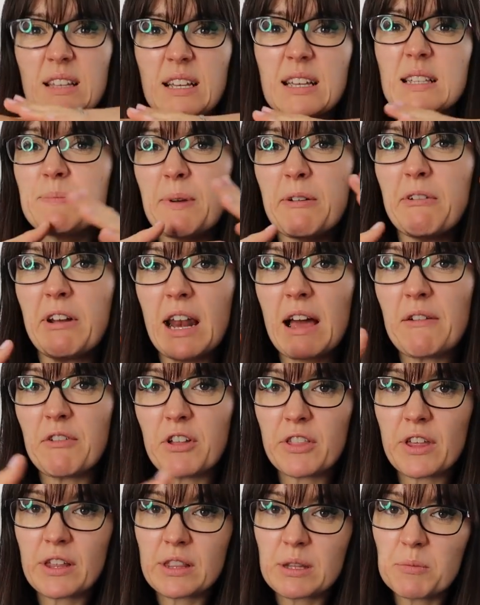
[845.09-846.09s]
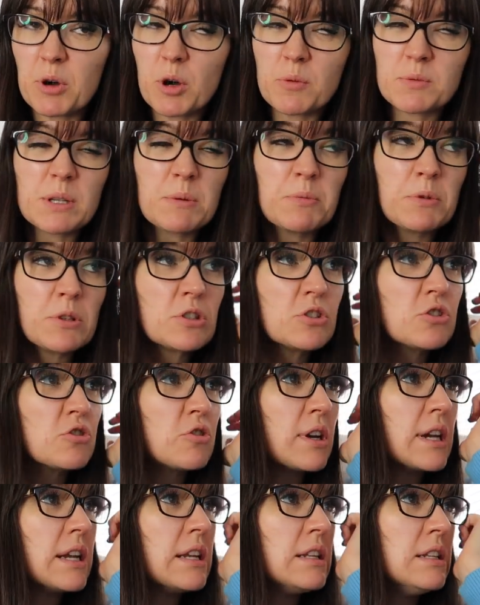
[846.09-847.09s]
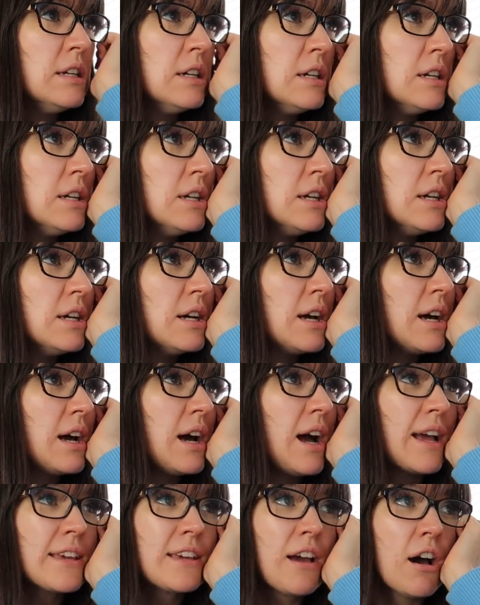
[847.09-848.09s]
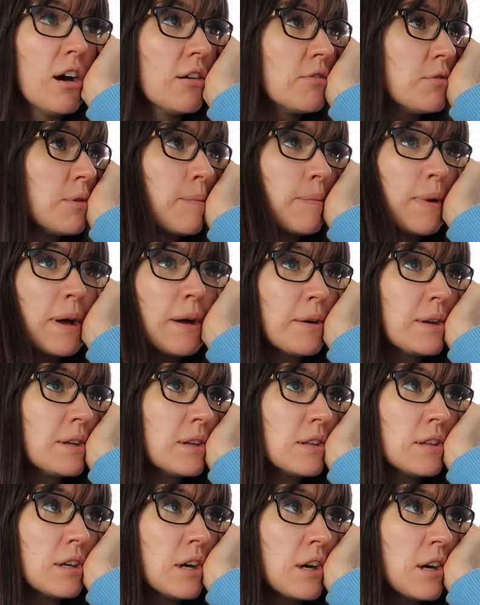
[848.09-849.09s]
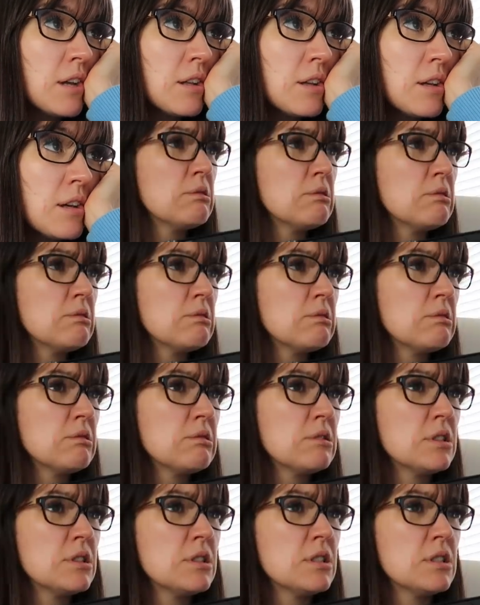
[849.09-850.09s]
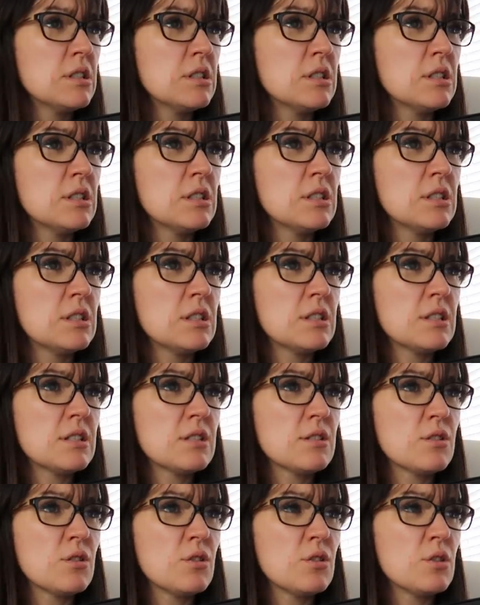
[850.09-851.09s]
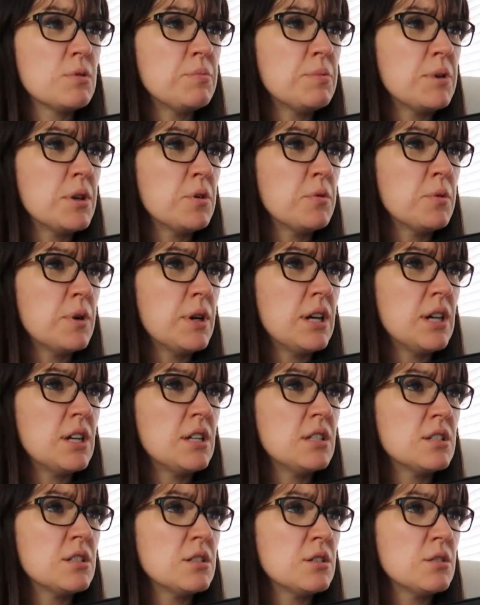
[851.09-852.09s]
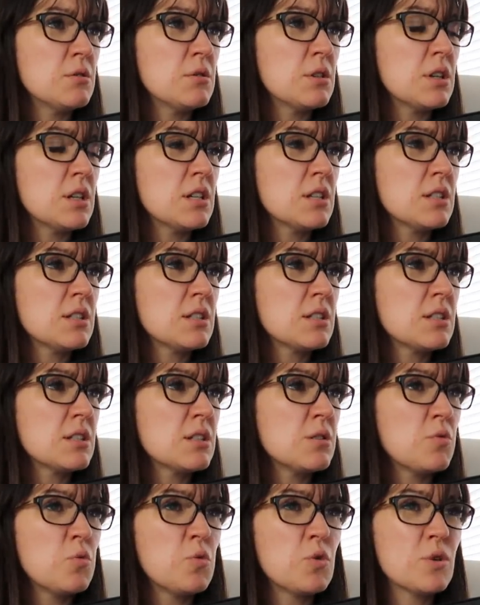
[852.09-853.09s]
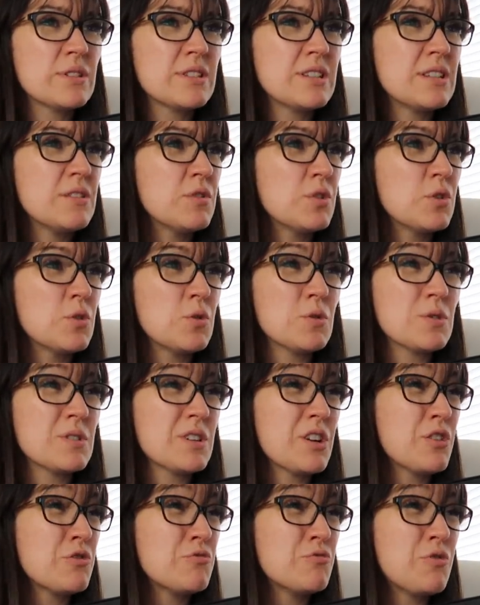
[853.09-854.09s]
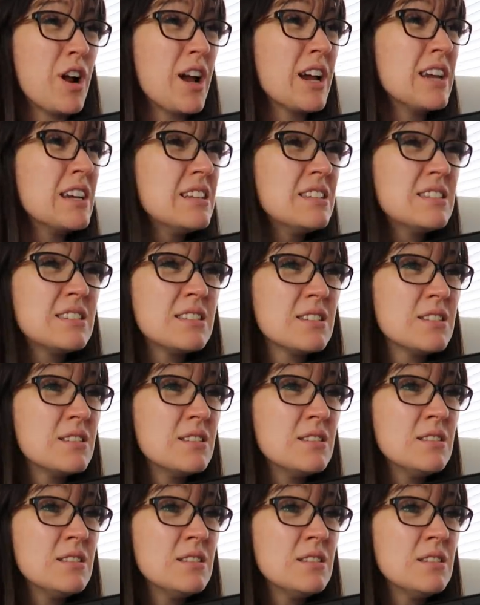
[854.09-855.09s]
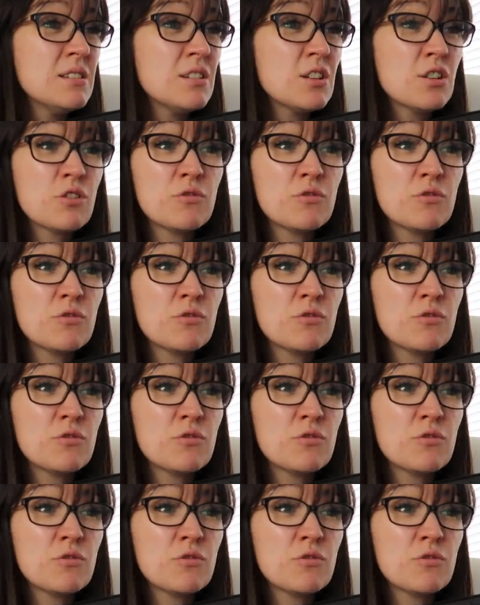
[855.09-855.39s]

like a spirit level thing that pops up on the screen. I can't remember how I did that. There's gotta be a way to do this. What's it even called? Horizon